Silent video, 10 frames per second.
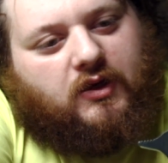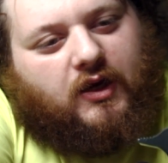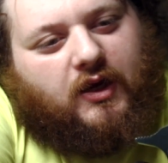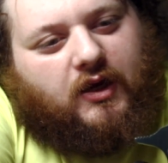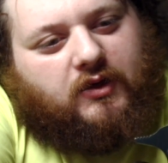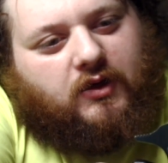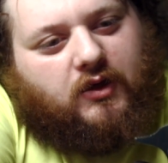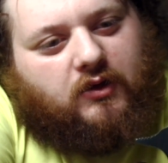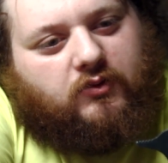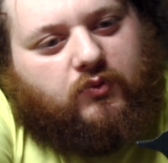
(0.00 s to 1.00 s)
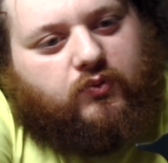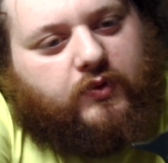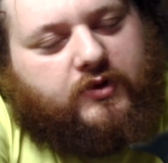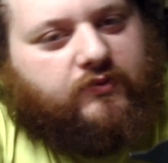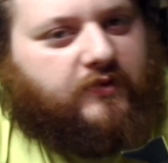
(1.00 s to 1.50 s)
And
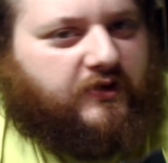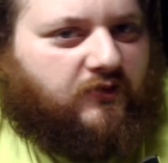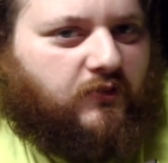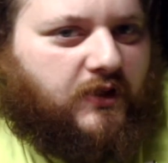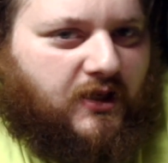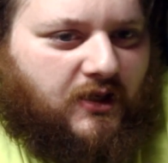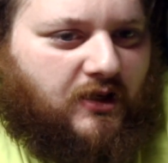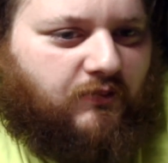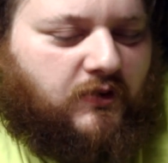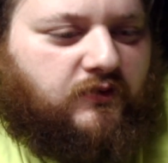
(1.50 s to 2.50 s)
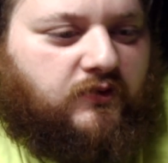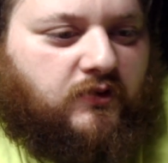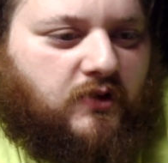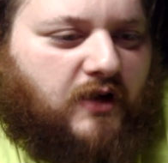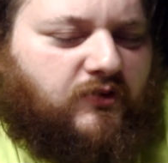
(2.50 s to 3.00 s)
what you risk when that happens,
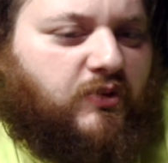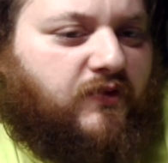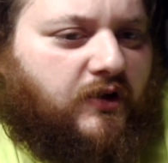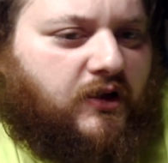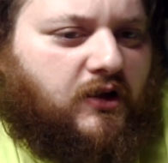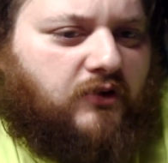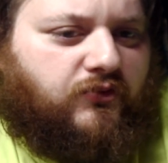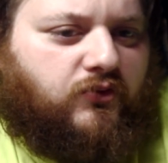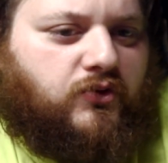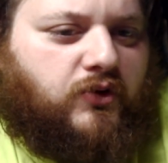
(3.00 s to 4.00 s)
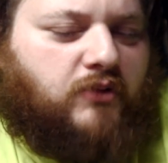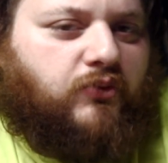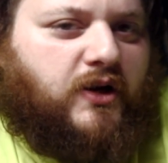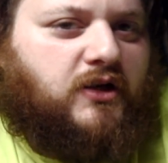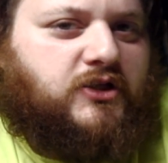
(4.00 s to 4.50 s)
you have to be very careful. You can
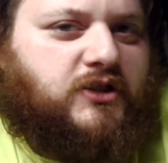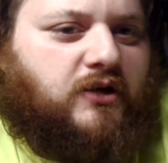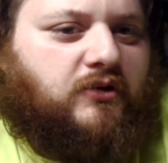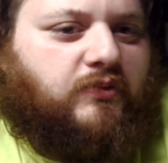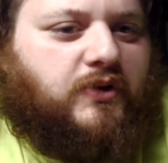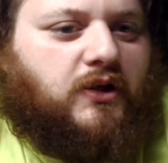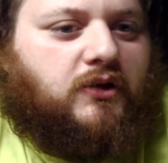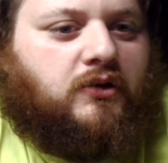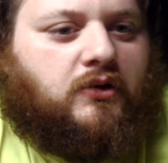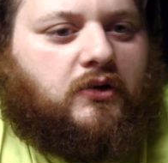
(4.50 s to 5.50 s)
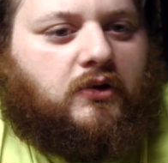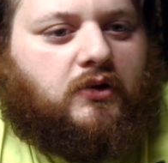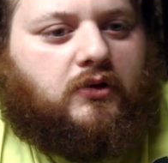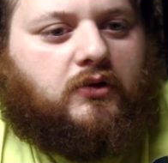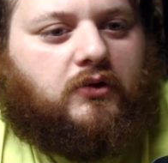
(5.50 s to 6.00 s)
break and shatter the pin,
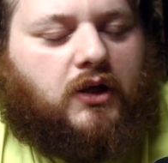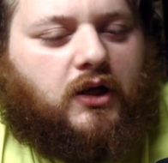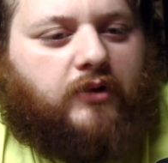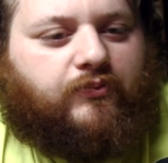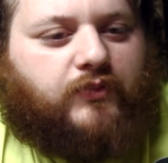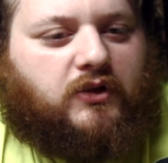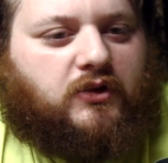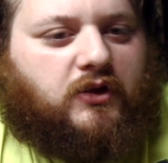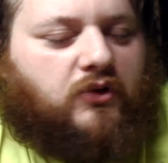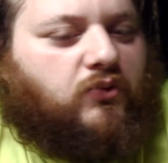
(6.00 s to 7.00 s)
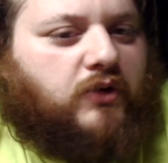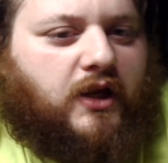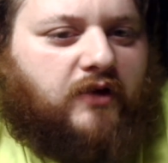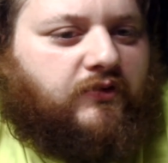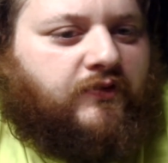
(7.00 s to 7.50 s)
and then you won't
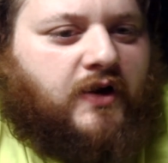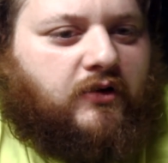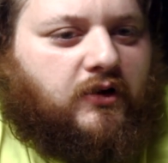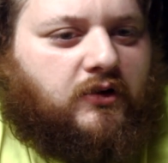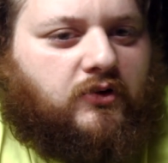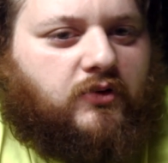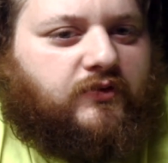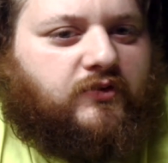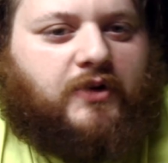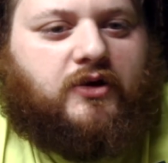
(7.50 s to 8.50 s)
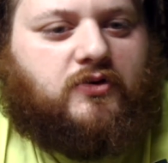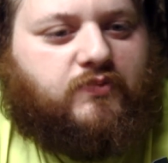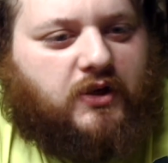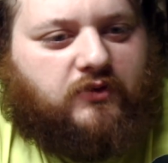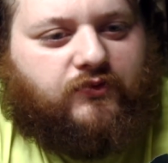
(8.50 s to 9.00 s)
have it firing. You'll have to buy a new
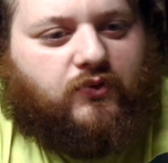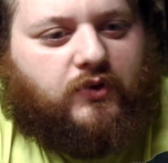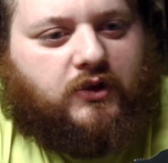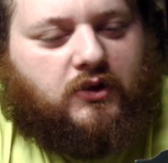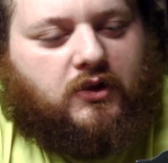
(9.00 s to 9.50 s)
pin for it.